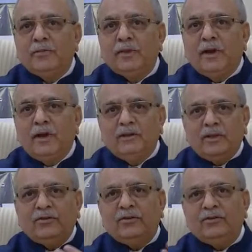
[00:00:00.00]
and
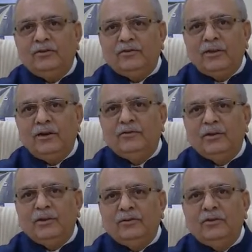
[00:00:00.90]
that's essentially
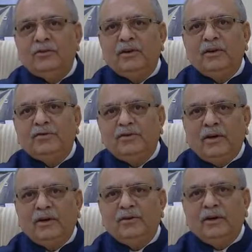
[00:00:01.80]
where the business
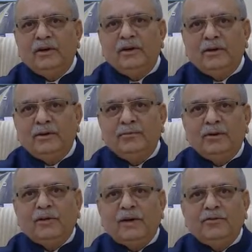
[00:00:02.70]
starts getting in
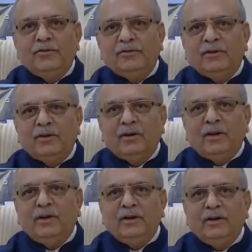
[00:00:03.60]
beside just an
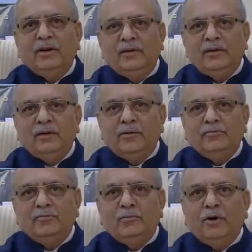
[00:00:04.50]
R&D and D and the
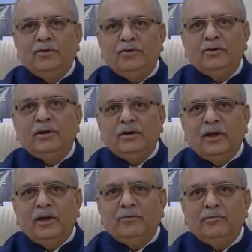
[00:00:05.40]
policy and
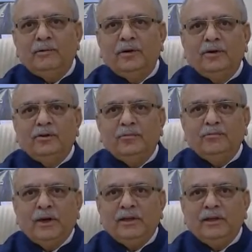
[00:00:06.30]
the availability of
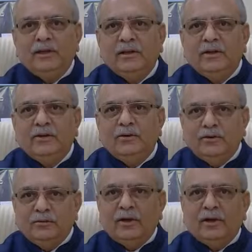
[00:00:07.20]
money.
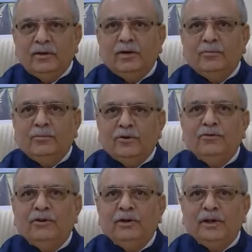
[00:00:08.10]
That
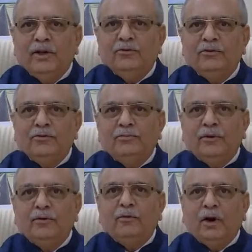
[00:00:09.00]
opportunity exists,
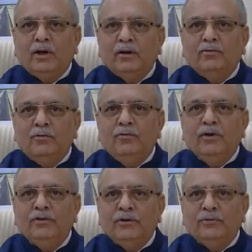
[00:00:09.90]
but what,
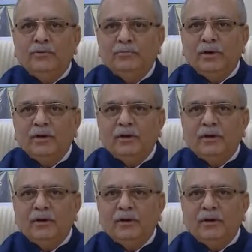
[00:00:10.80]
which equipment?